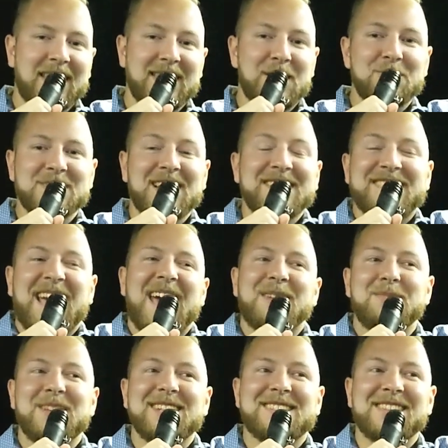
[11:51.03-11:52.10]
And then it was like
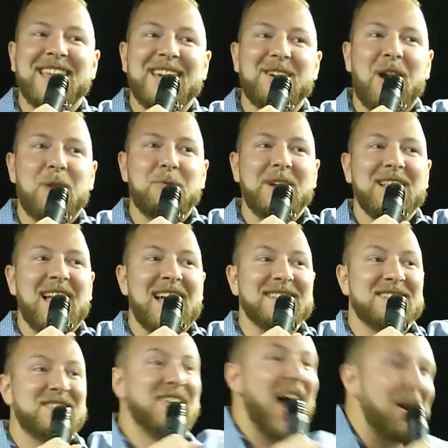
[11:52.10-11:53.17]
10 minutes later, I
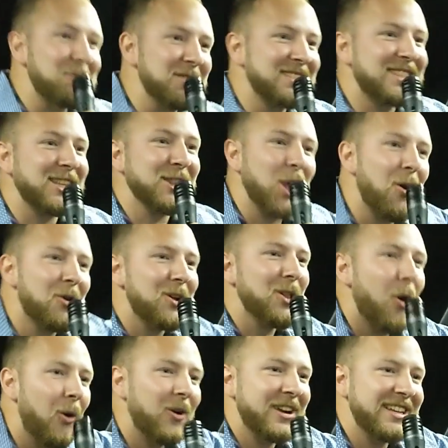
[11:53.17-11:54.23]
realized that was the
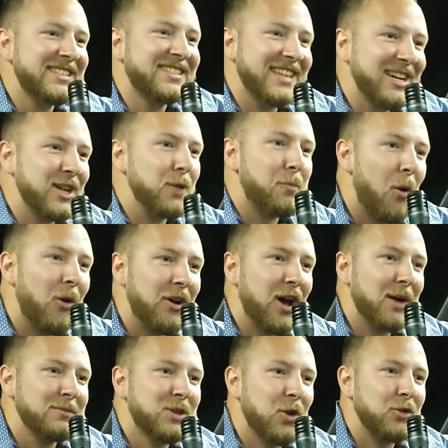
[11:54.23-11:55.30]
local horny single
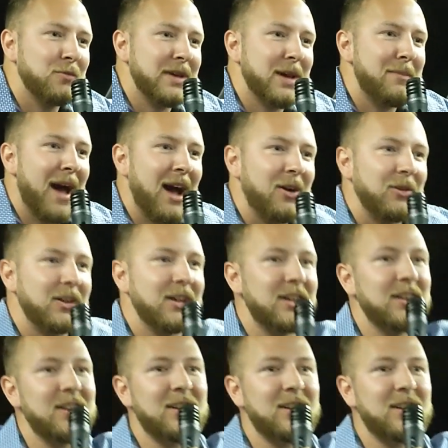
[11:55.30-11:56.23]
Pornhub told me about.